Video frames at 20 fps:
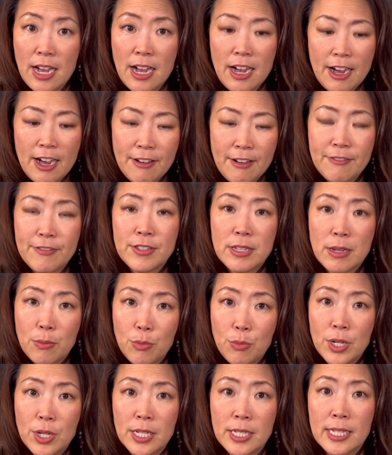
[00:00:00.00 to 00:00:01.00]
of
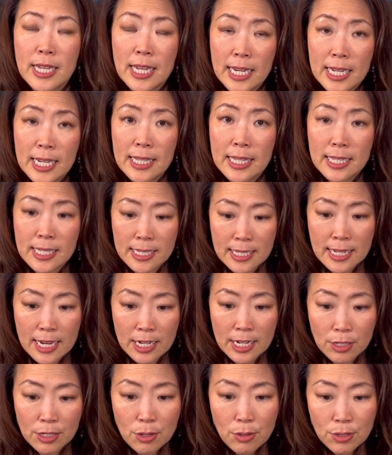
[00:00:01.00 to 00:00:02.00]
someone getting this
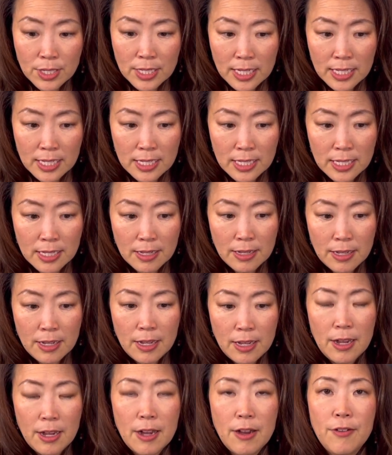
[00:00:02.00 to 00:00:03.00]
diagnosis.
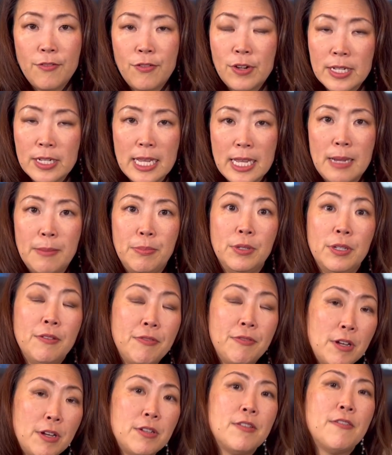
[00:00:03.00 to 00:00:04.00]
For example, if
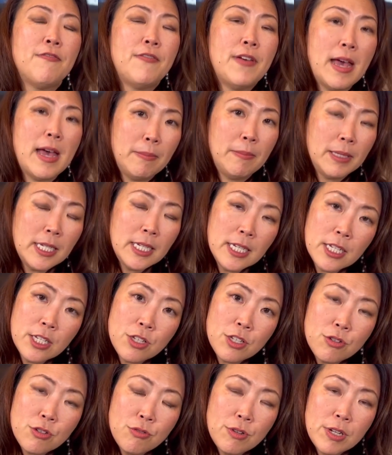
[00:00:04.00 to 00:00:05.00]
there's a family
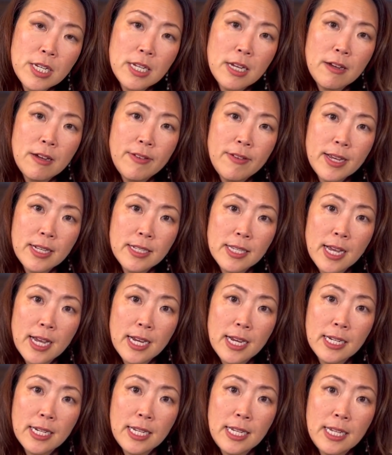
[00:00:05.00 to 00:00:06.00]
history of
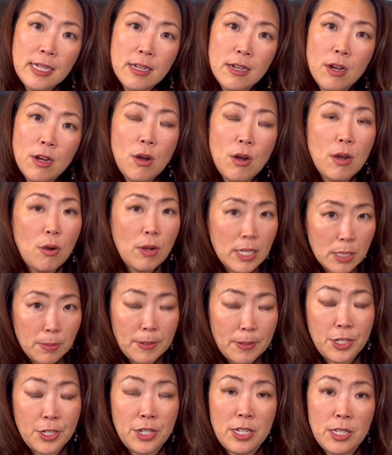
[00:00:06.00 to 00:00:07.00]
anxiety,
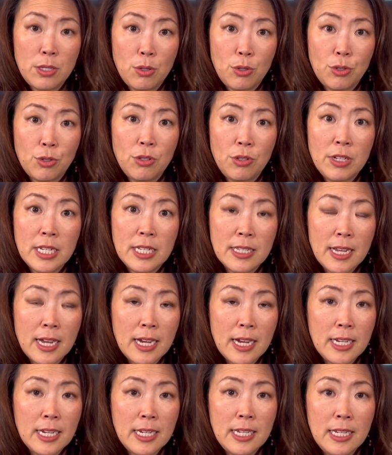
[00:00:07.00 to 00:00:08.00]
especially social
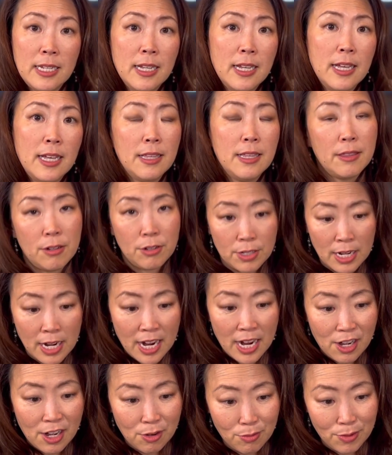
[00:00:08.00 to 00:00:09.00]
anxiety, there's a
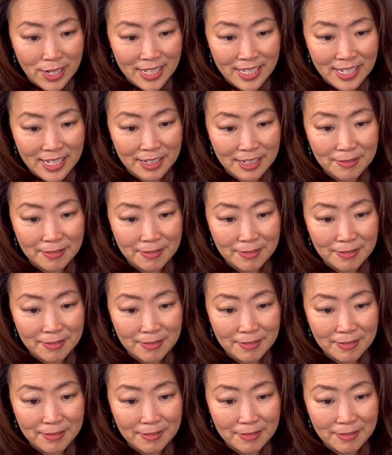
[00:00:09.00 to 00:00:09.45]
higher risk.